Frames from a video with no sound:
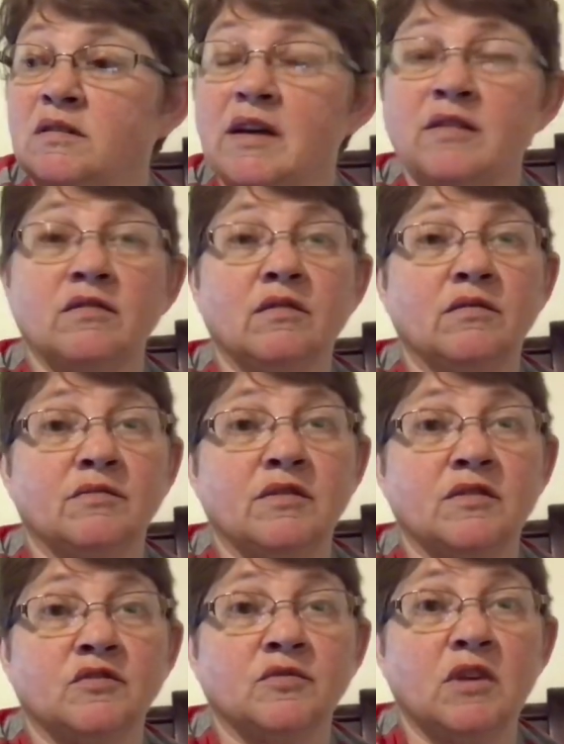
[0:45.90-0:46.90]
later
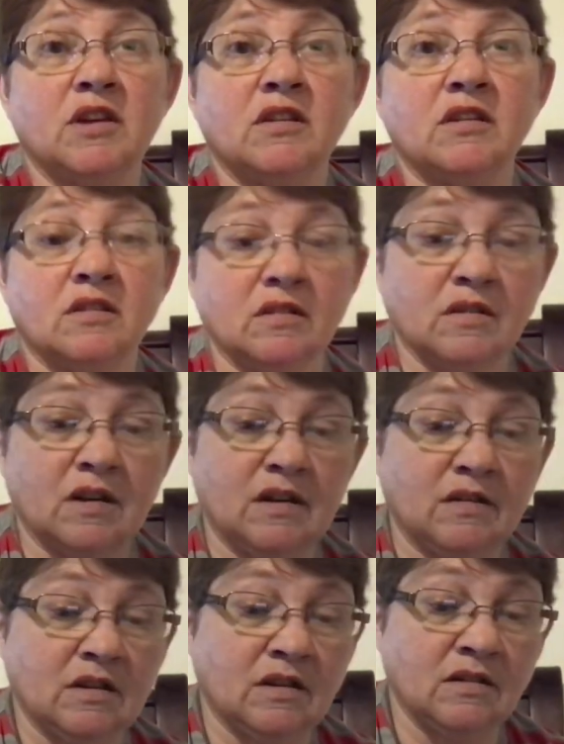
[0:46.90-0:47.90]
this week,
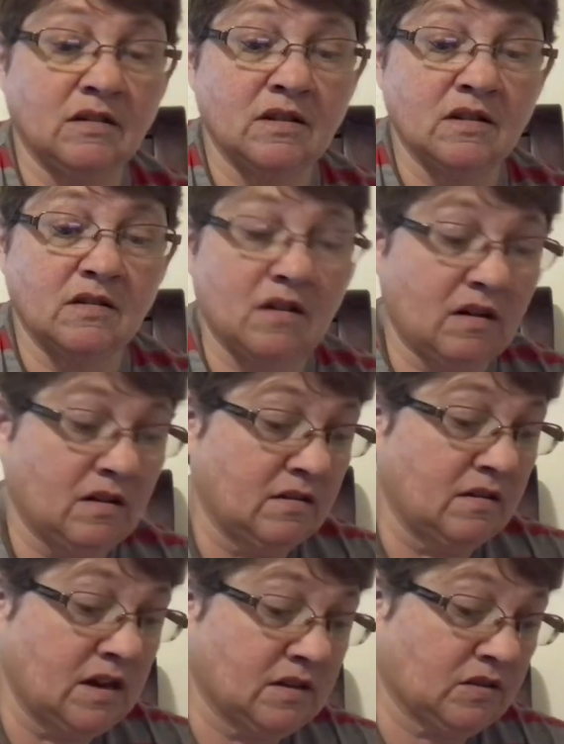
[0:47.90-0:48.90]
and then
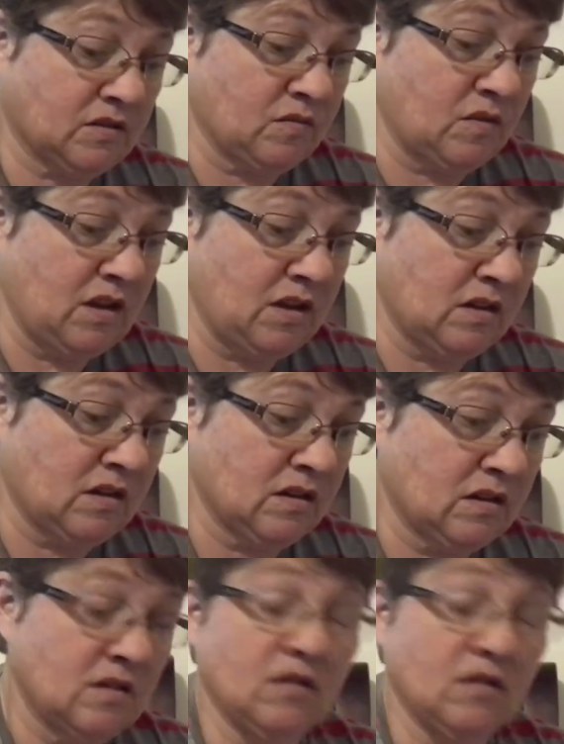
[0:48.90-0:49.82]
uh, next week,